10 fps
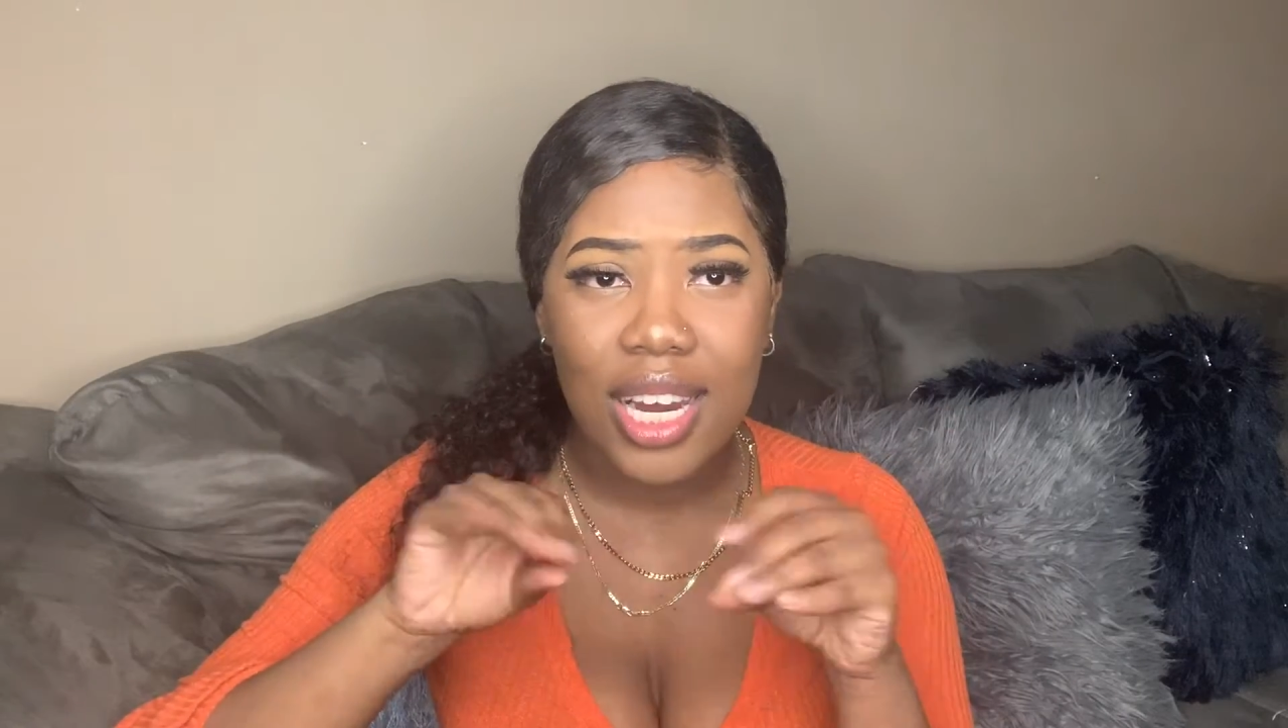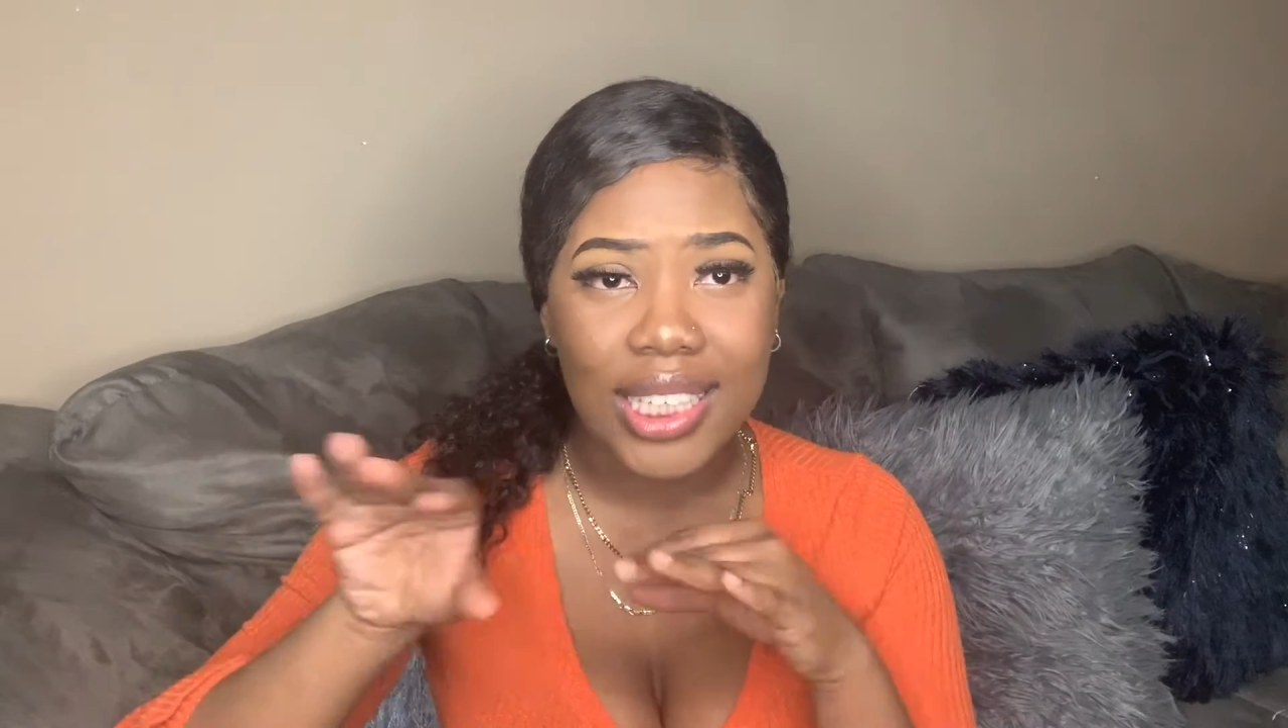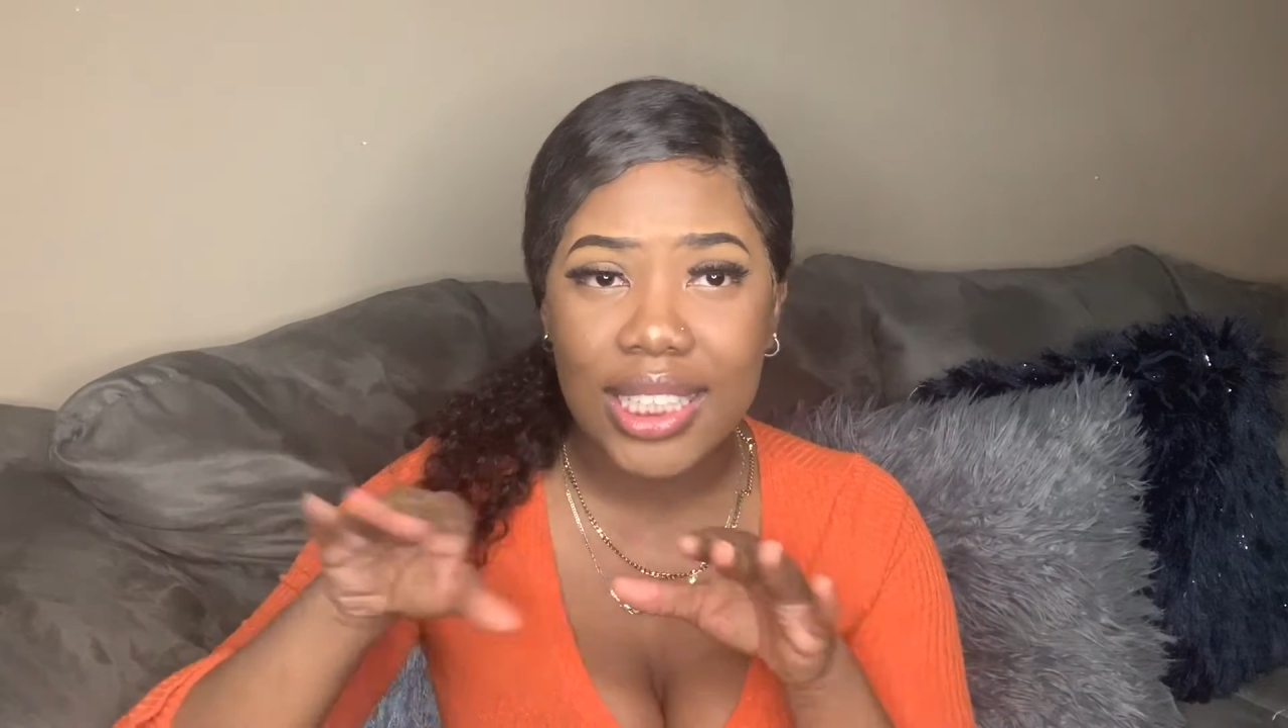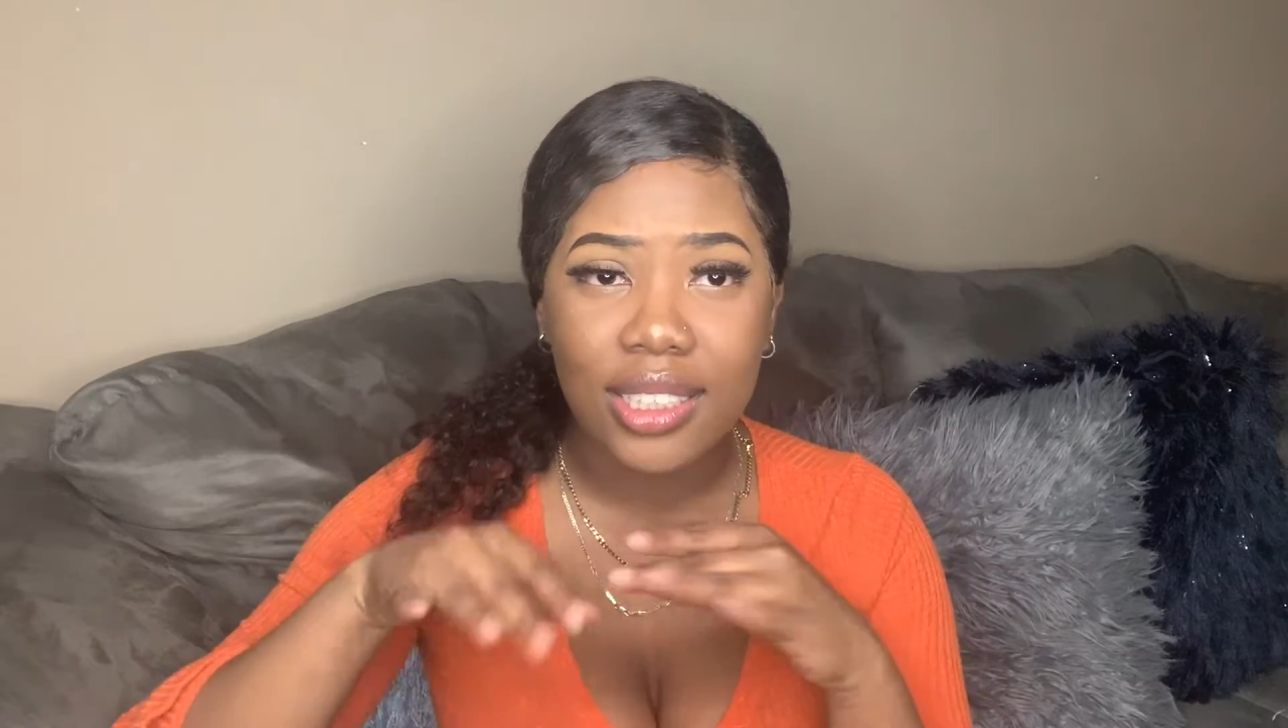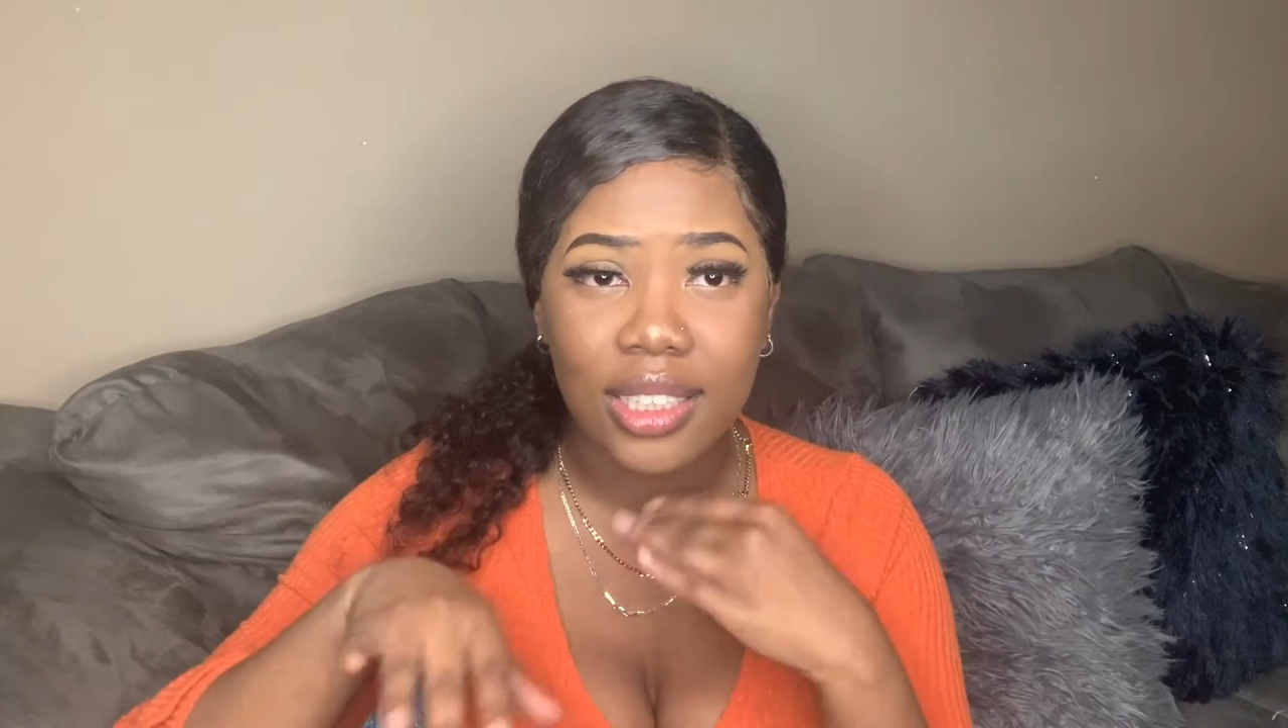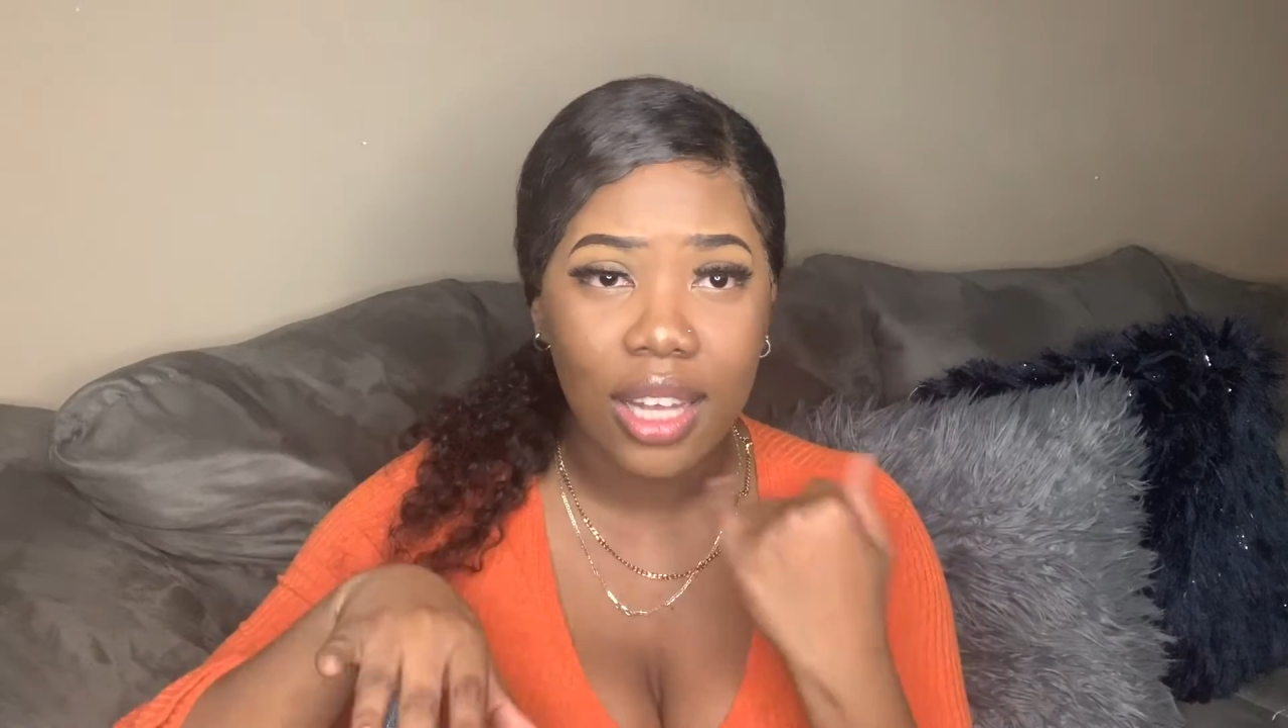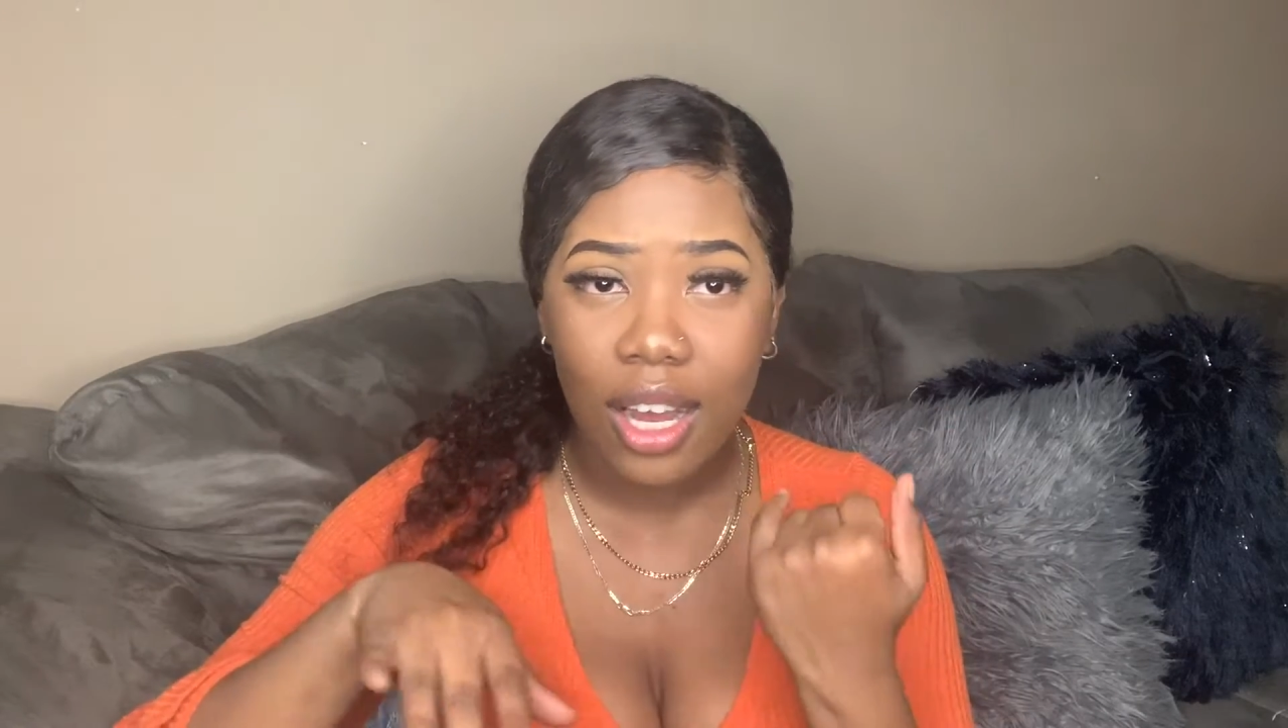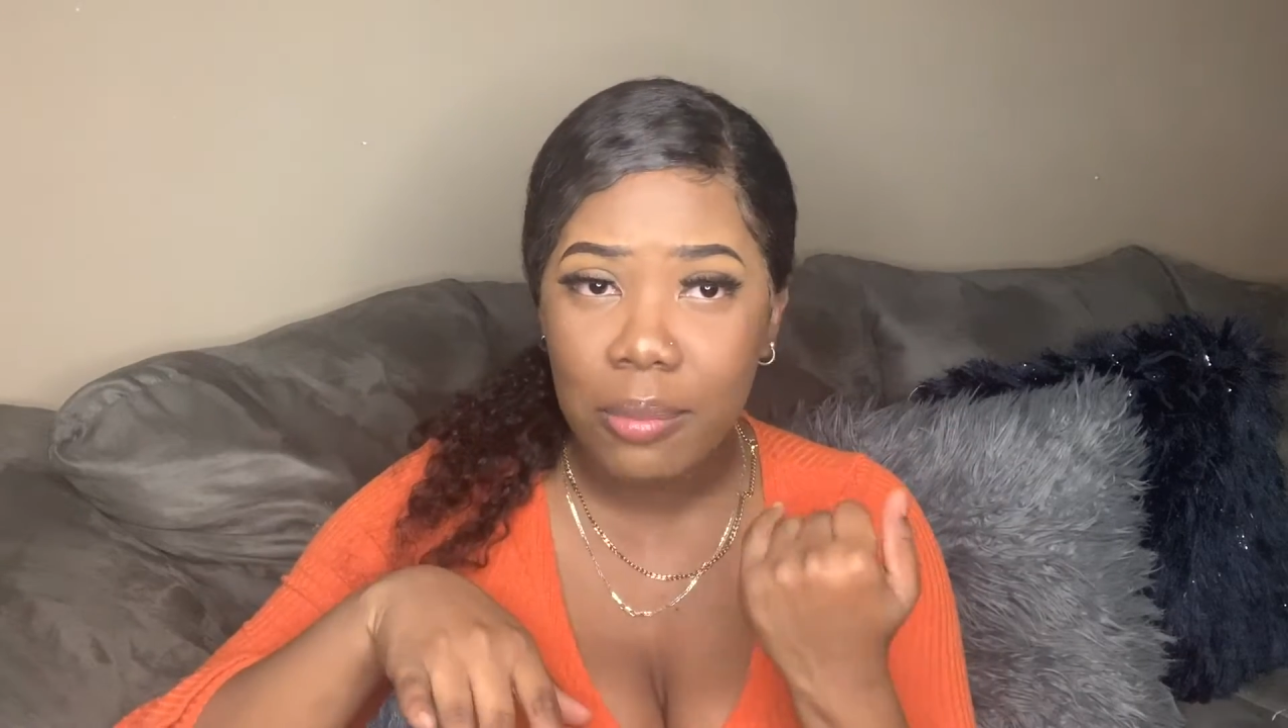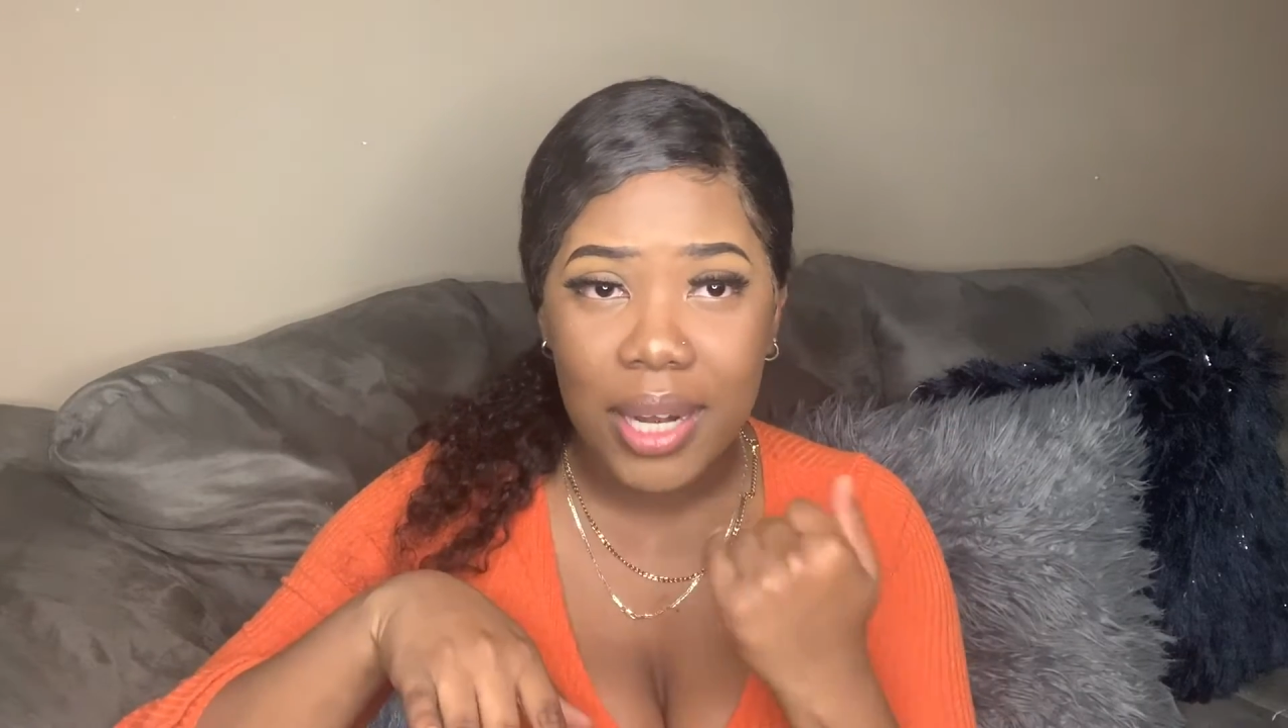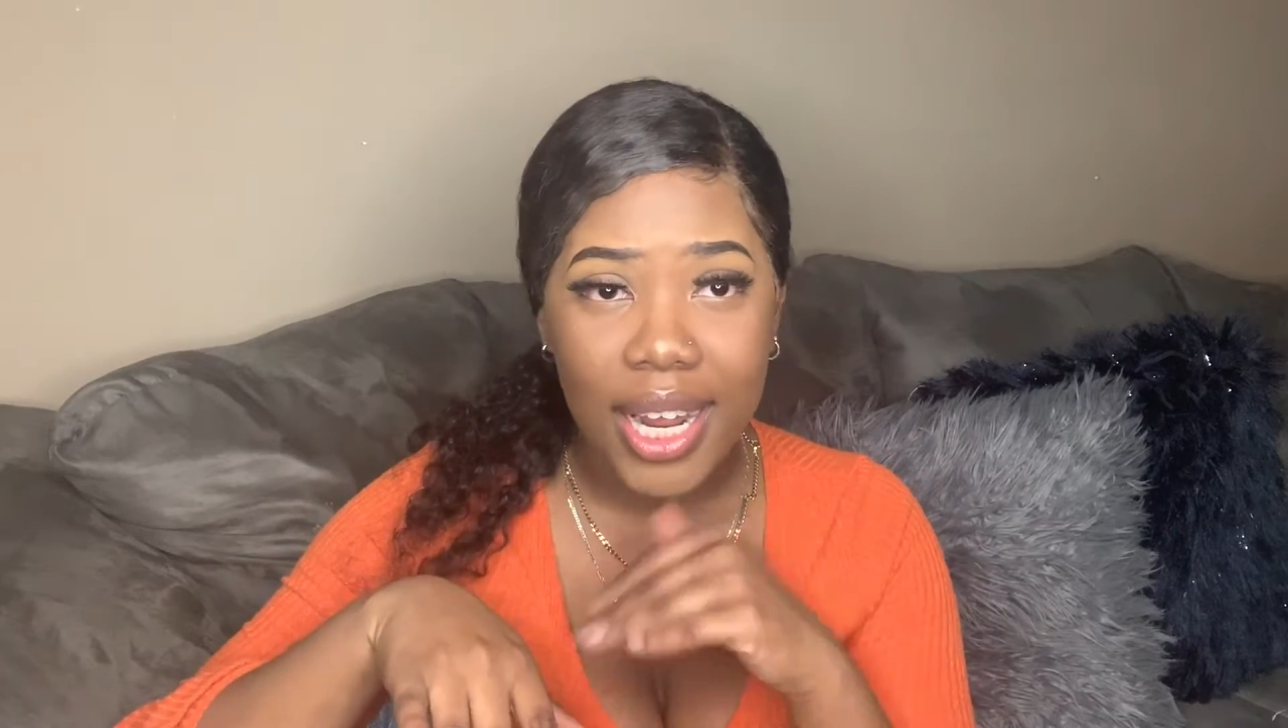Like, that's a dub.